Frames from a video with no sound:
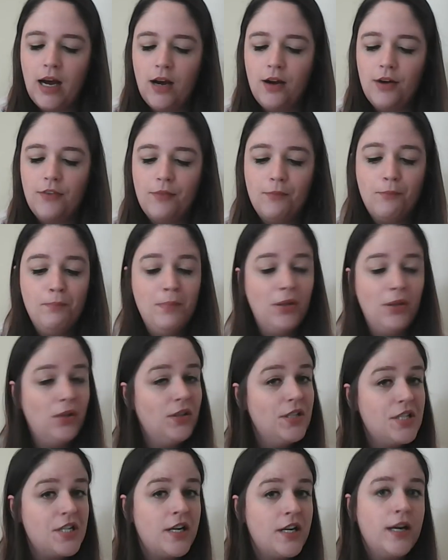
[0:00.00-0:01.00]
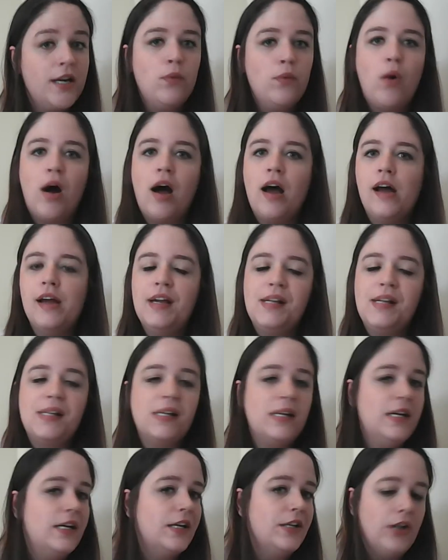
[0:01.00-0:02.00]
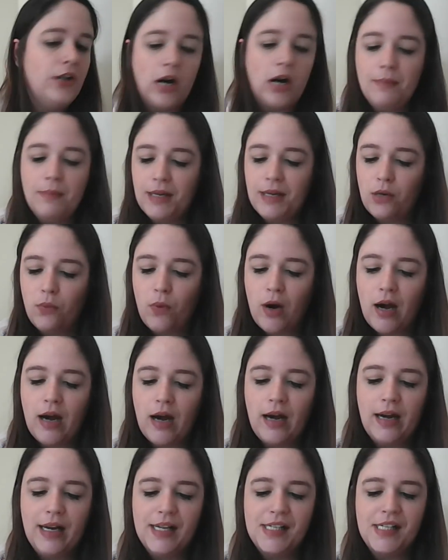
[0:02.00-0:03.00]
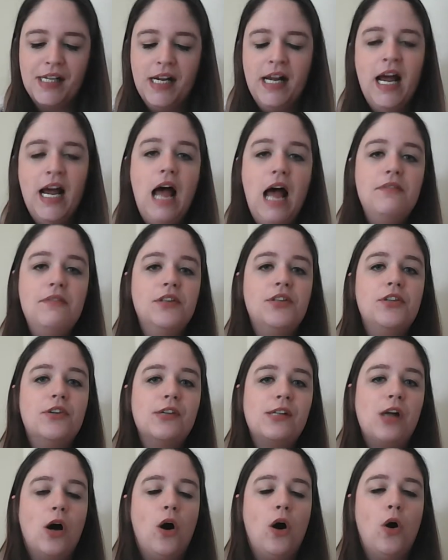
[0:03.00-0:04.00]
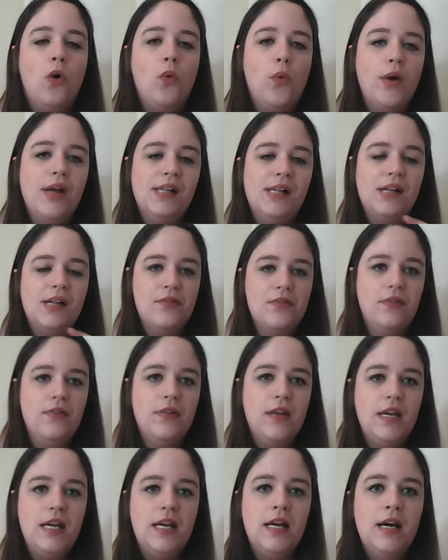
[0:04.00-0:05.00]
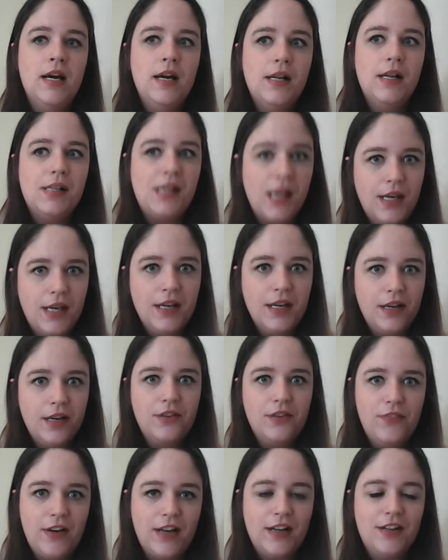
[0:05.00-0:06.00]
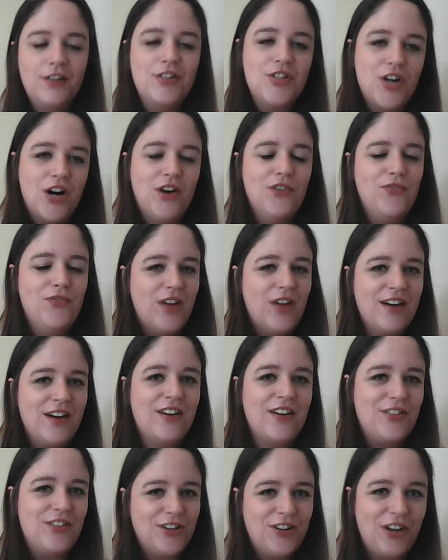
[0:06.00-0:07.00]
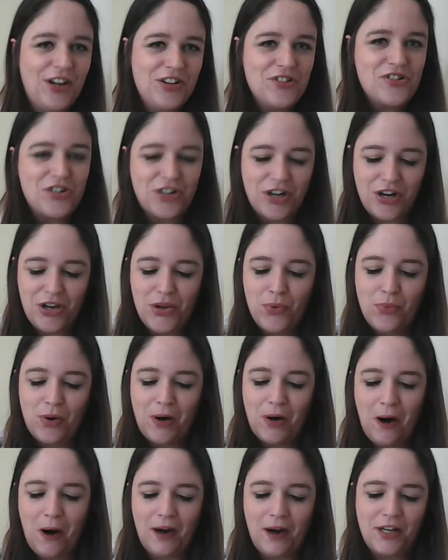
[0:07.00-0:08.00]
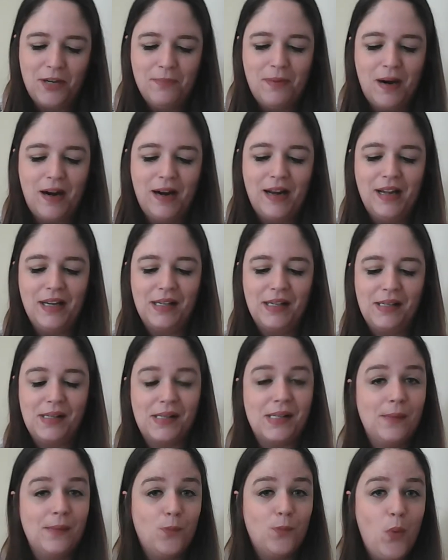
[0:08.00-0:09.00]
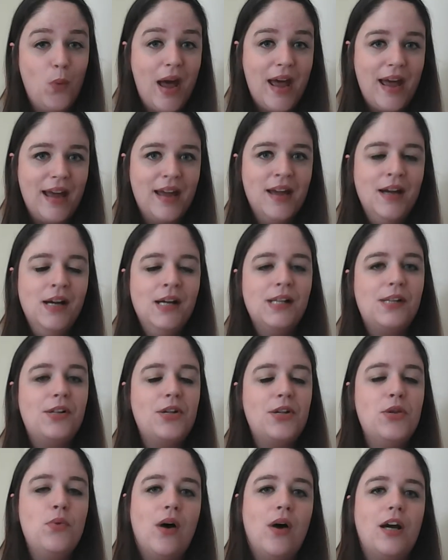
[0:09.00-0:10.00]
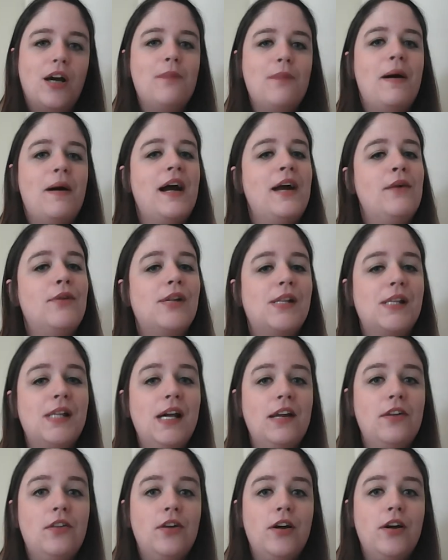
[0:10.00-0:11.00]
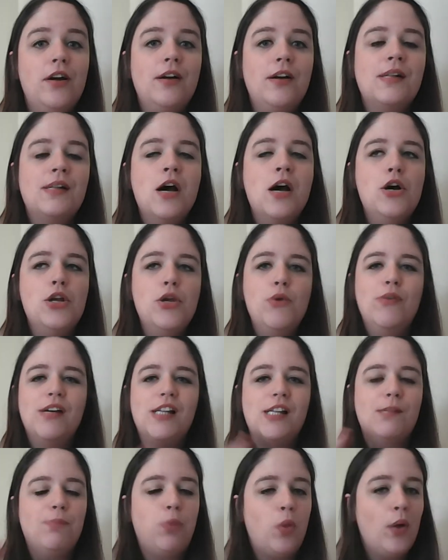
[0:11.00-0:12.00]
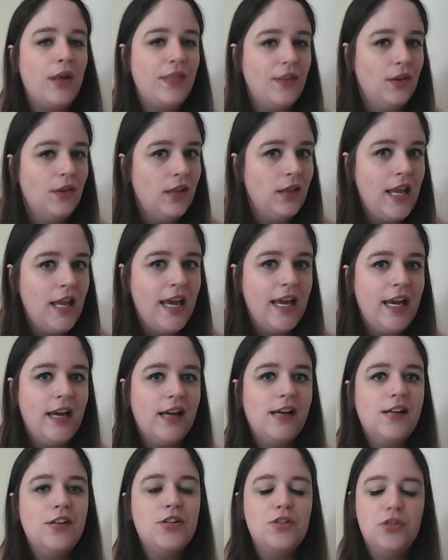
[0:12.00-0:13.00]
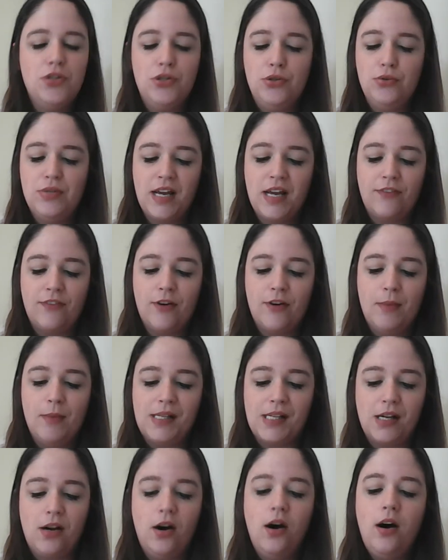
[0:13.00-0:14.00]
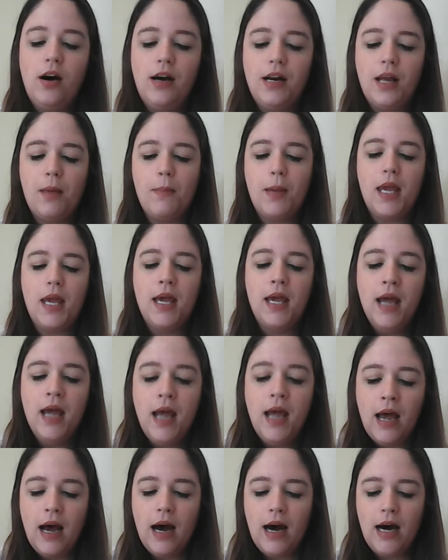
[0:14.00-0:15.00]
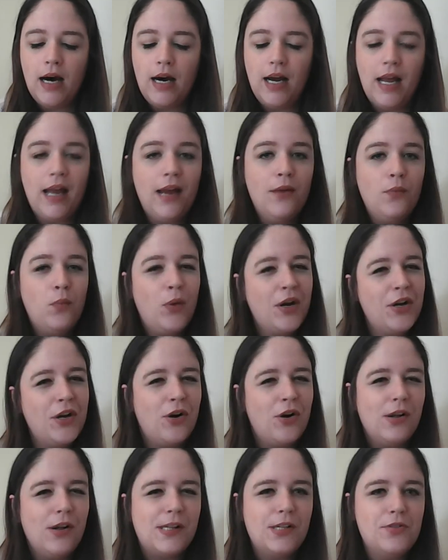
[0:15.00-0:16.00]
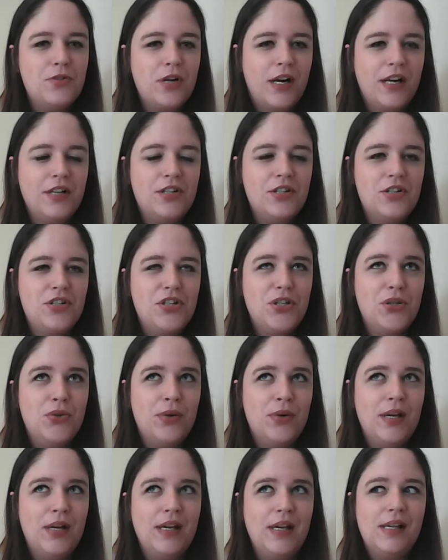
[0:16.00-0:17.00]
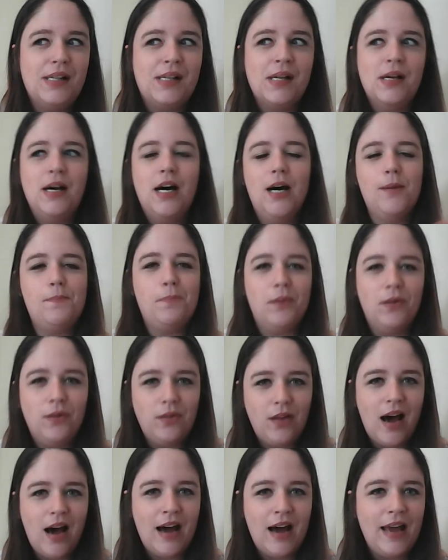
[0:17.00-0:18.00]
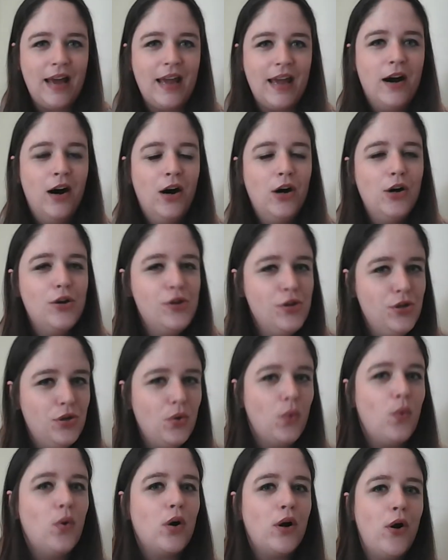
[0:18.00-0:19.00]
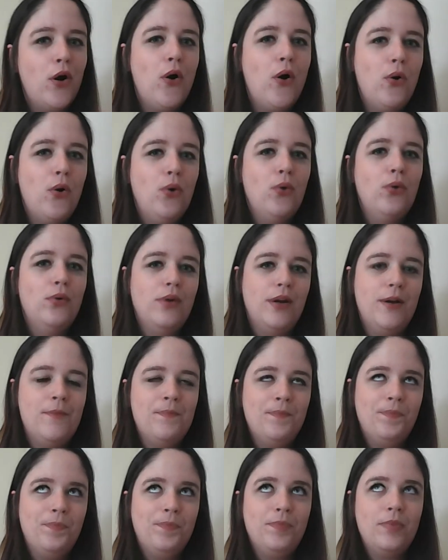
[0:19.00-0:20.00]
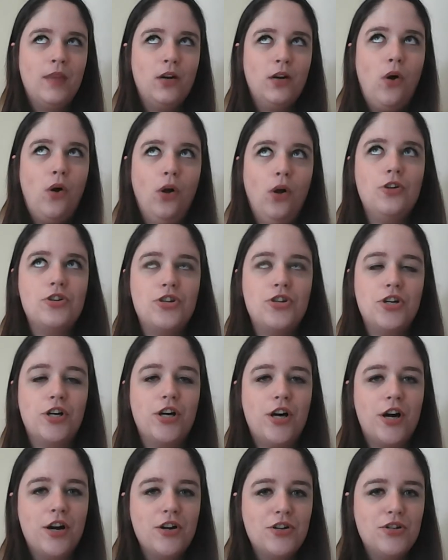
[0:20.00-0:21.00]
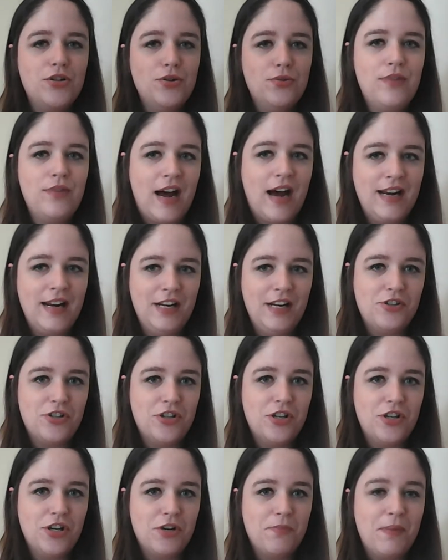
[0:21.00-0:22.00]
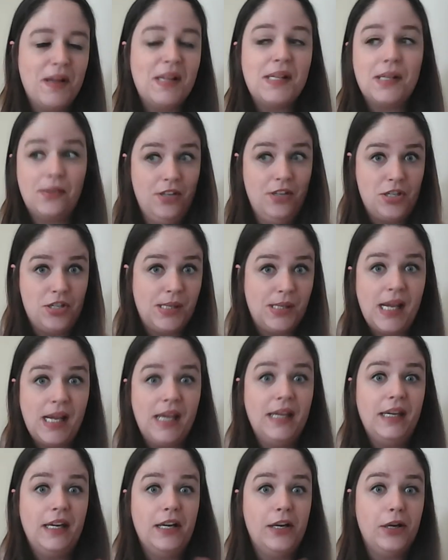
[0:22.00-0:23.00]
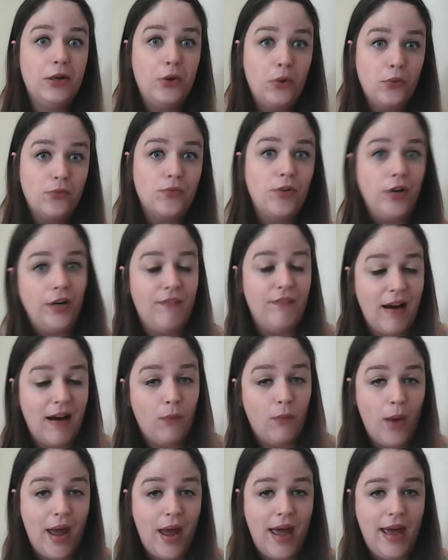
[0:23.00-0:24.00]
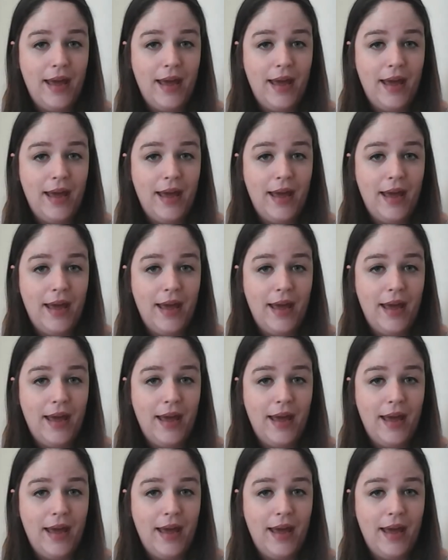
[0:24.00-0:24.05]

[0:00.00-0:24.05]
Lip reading: Military-wise, economic-wise, and then there's always the taking advantage of that other country you were occupying in some way. So you occupy it with settlers, you exploit the land, you take from its economy, and what you're also trying to do is apply your own culture to that nation. You're basically just taking it over in that way.